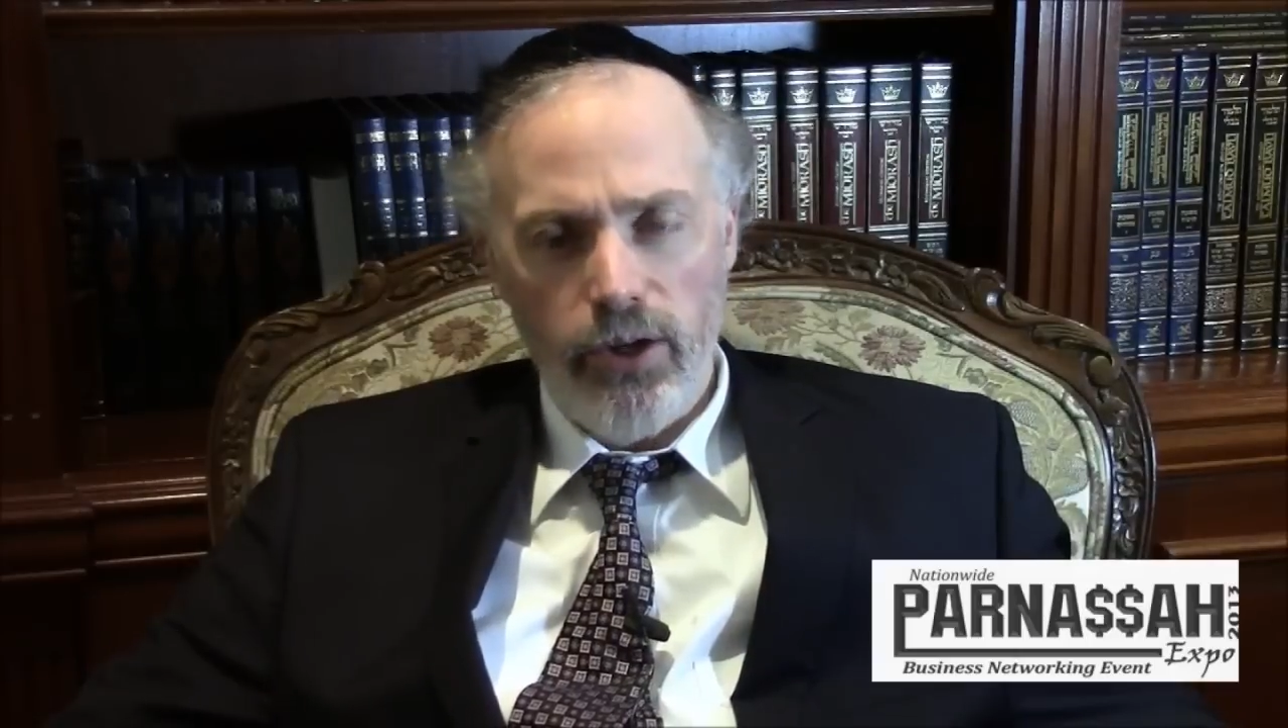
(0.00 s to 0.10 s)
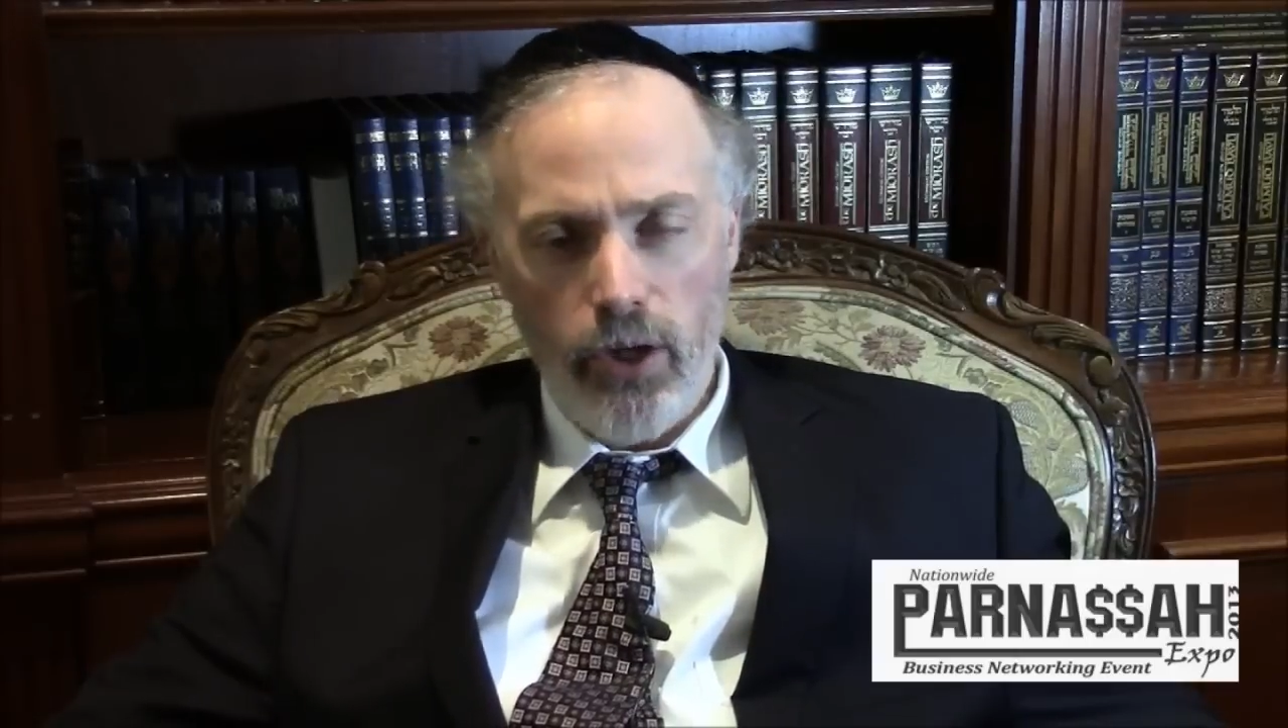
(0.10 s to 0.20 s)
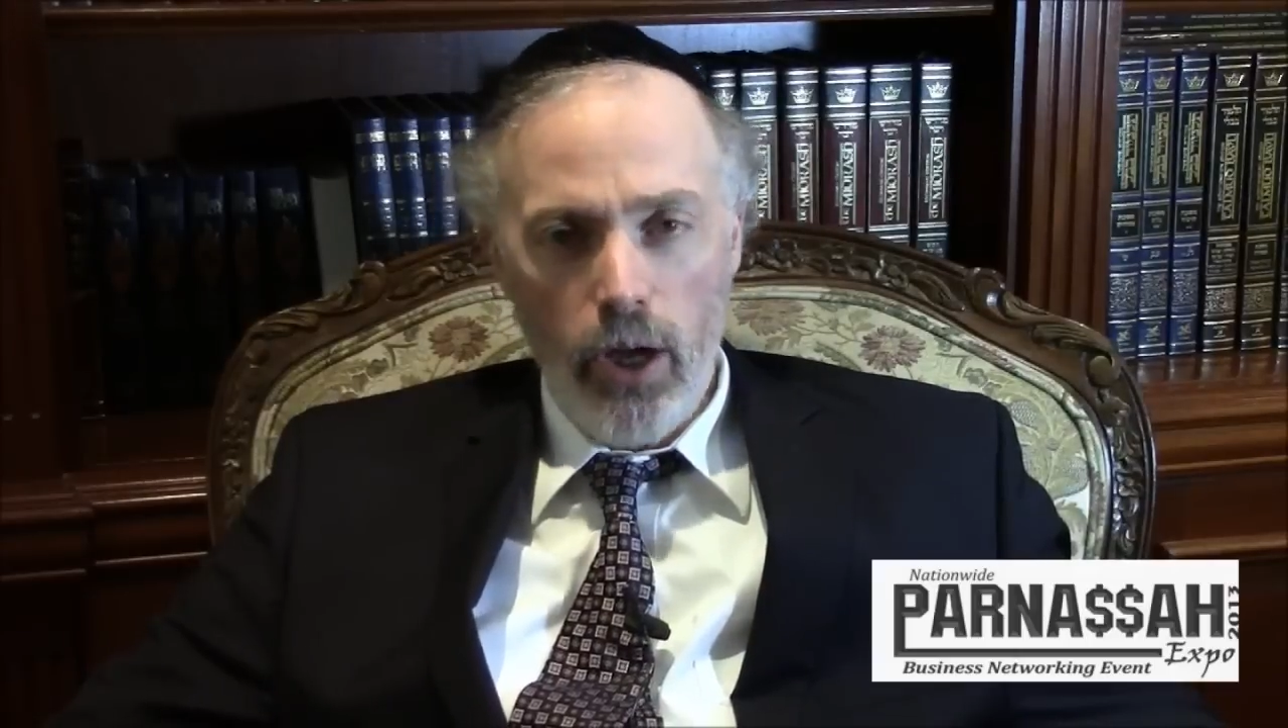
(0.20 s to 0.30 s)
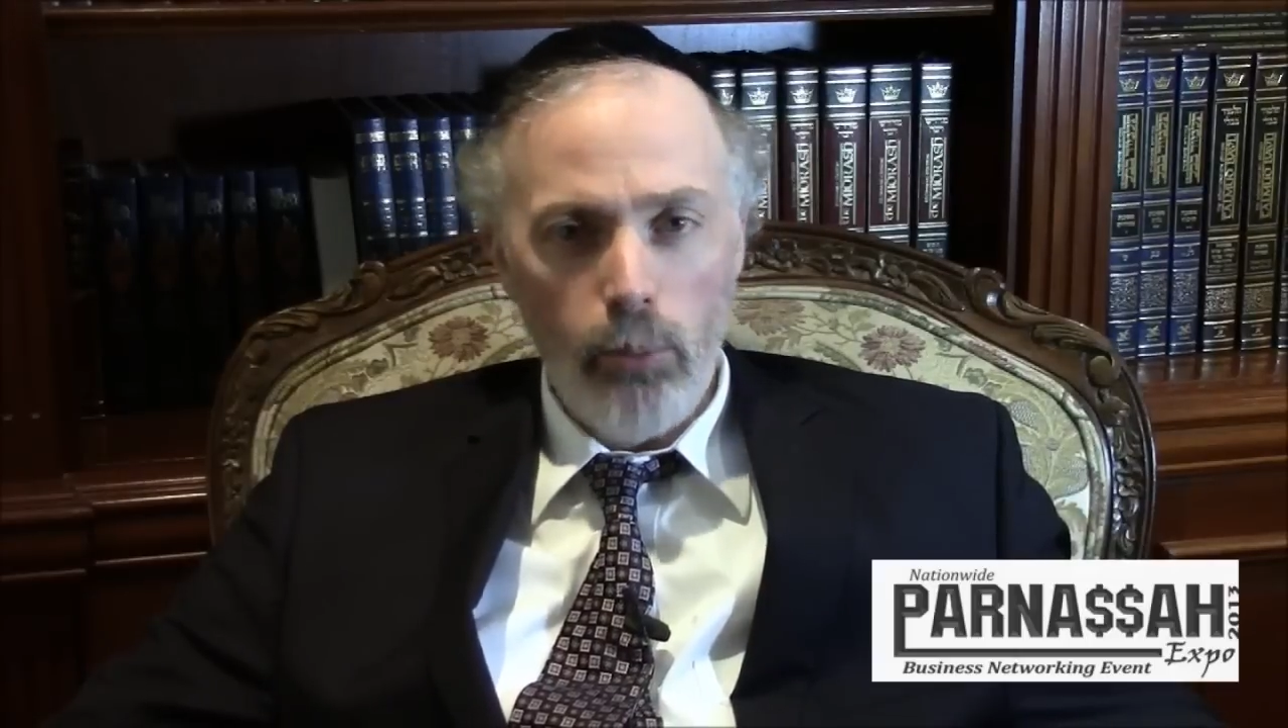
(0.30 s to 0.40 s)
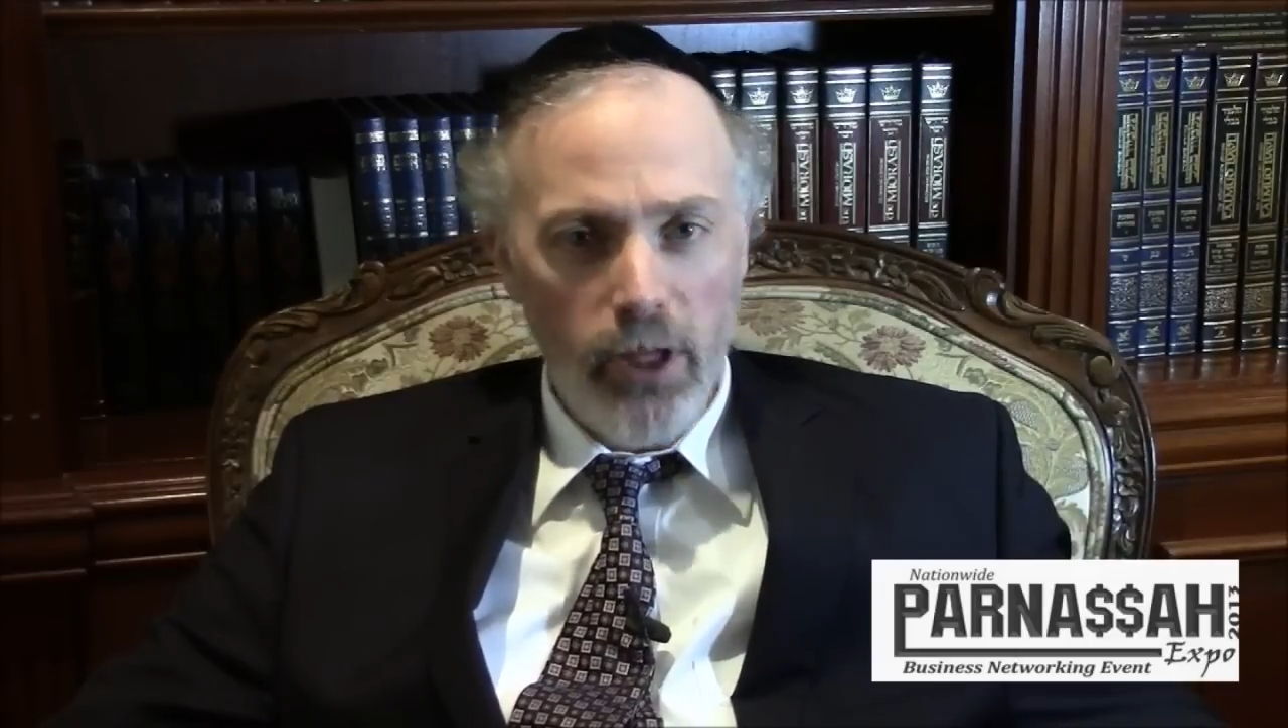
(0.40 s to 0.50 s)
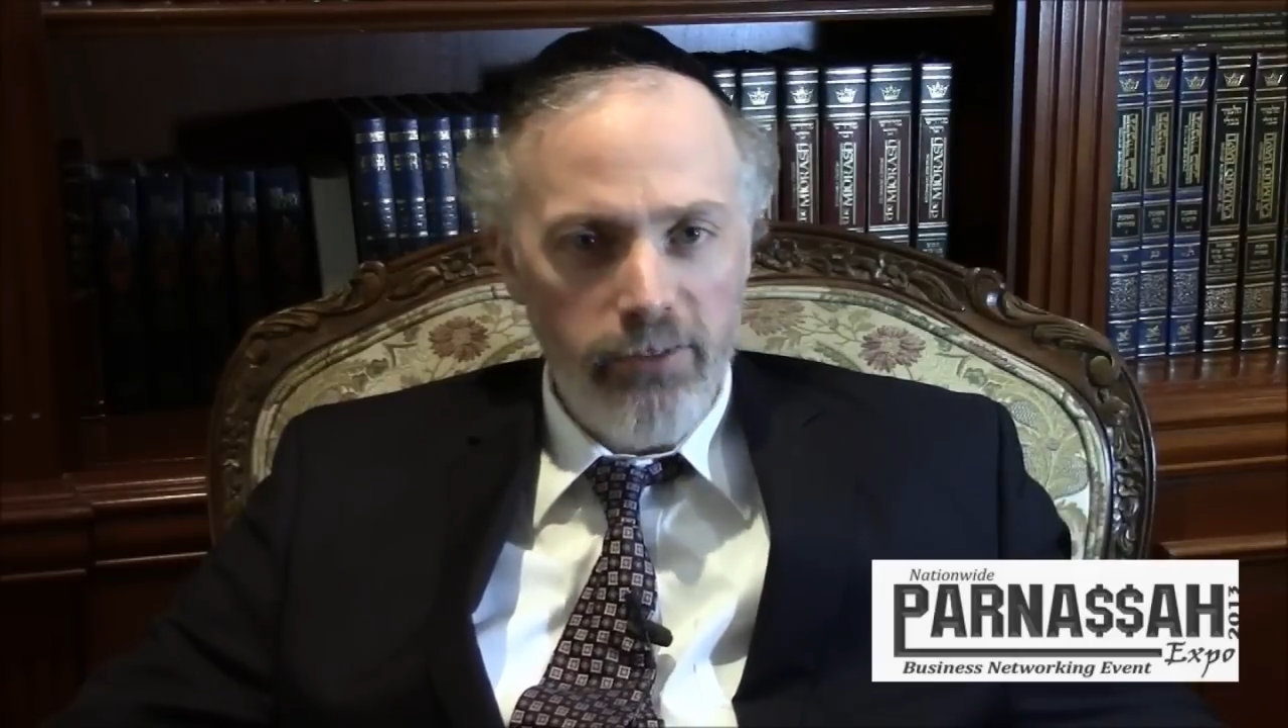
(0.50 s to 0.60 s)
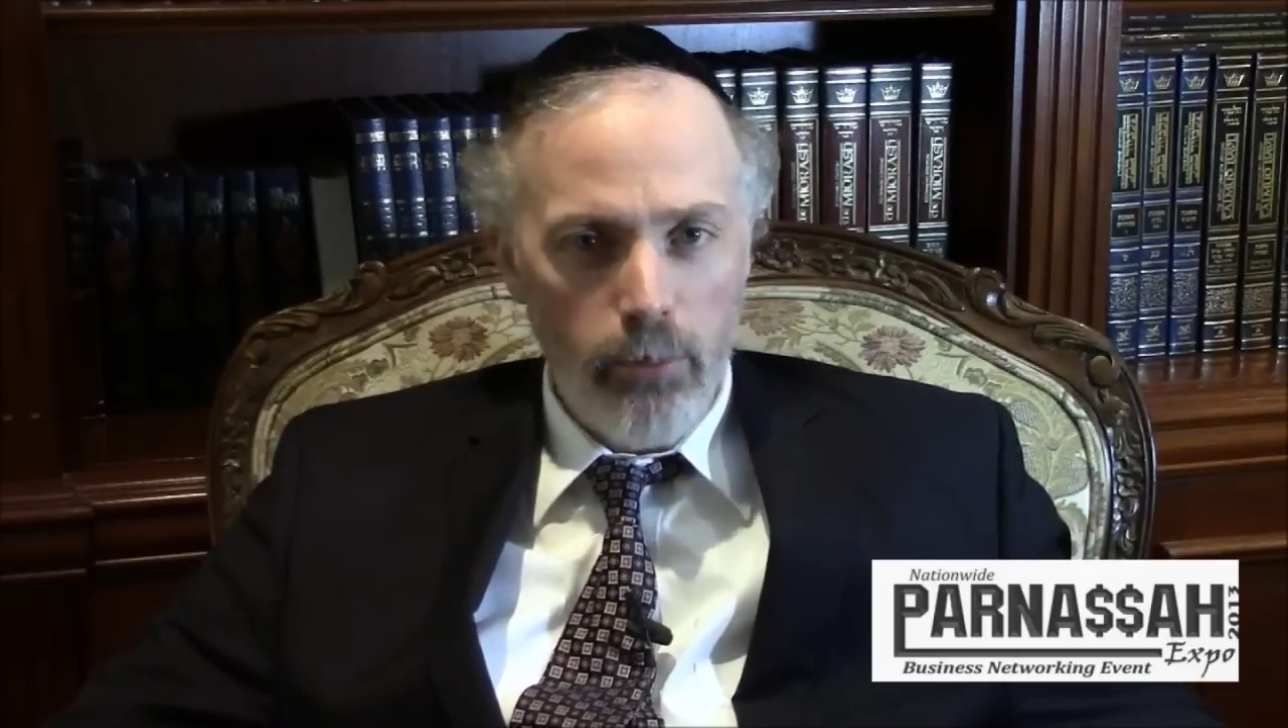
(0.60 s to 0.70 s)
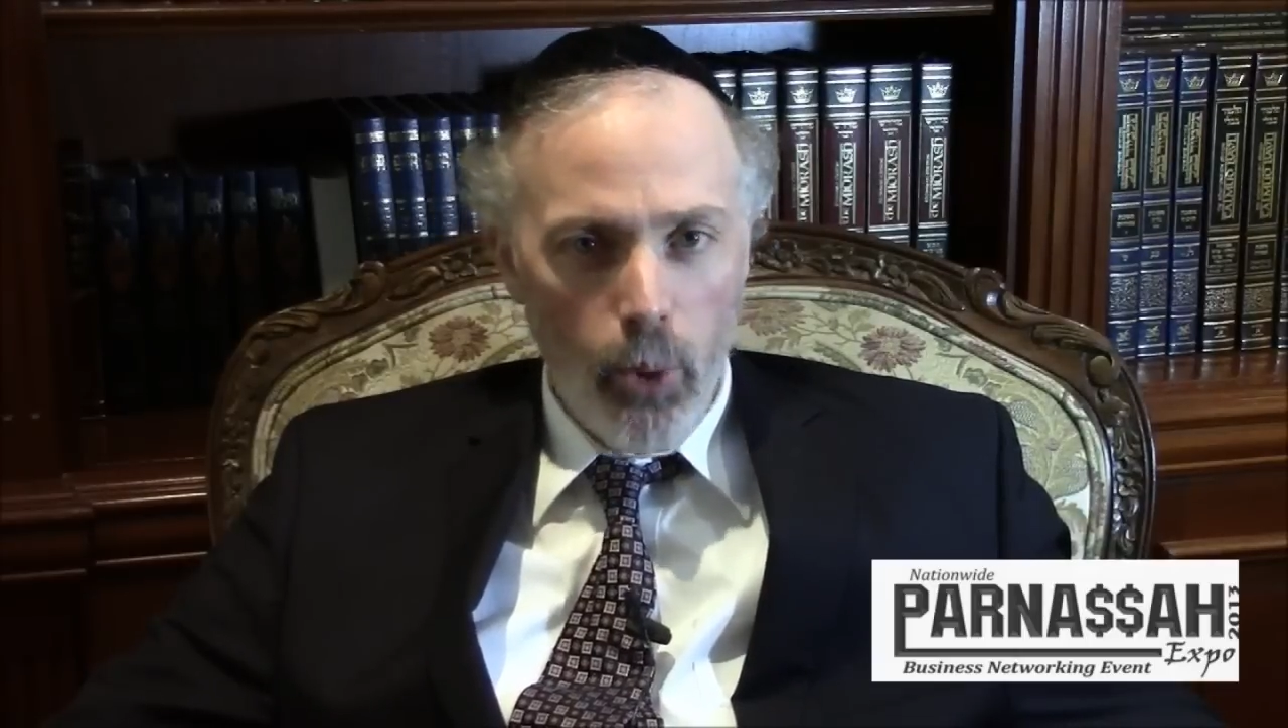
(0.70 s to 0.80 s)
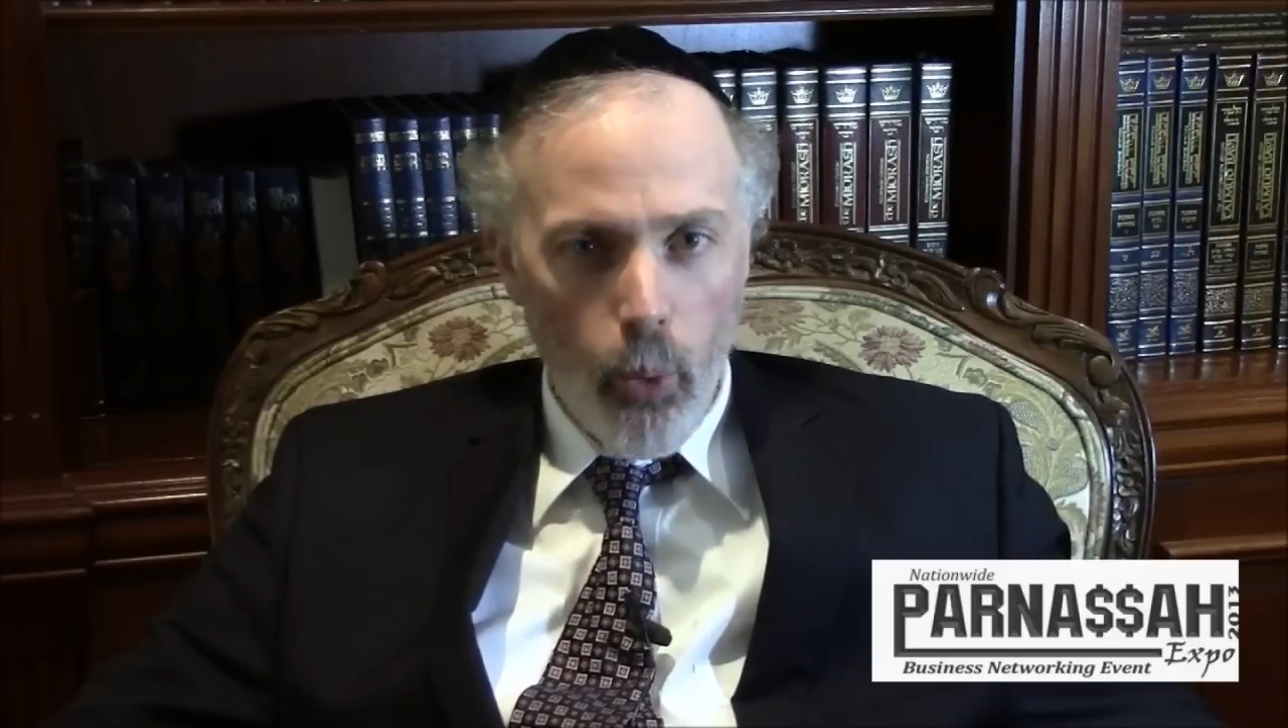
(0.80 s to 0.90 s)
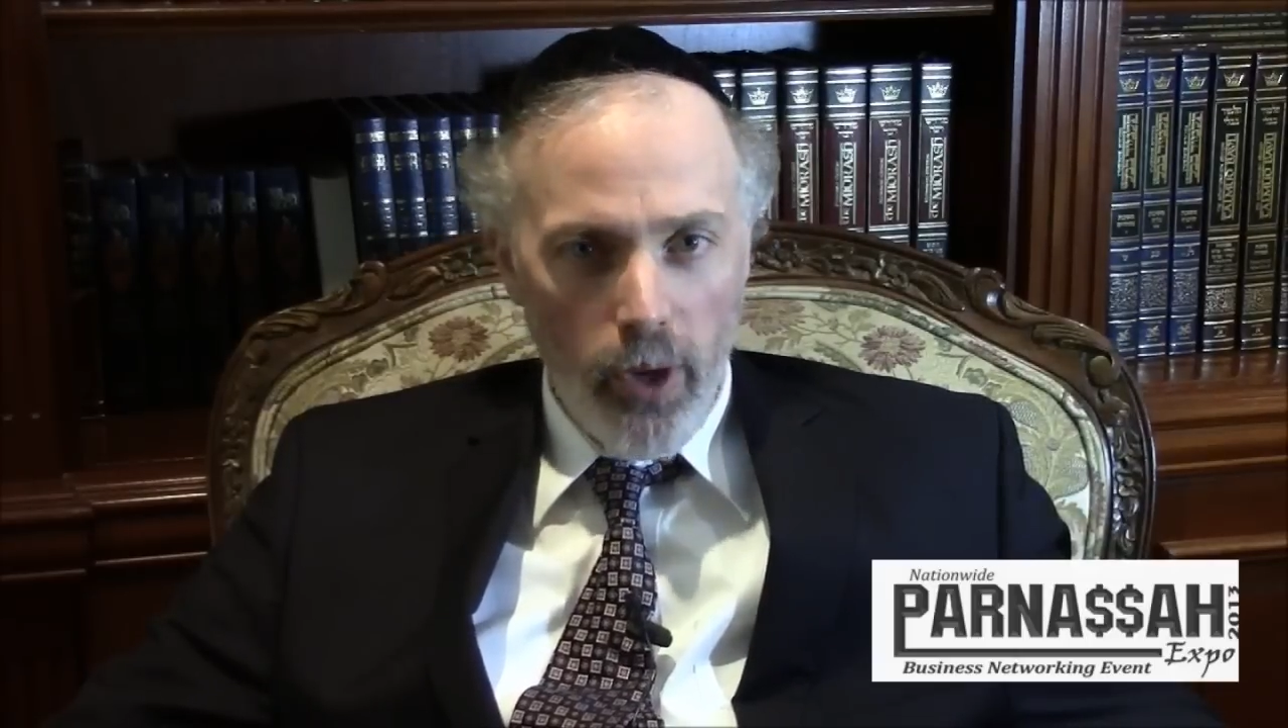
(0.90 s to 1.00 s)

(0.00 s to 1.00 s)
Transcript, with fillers: in an unbelievable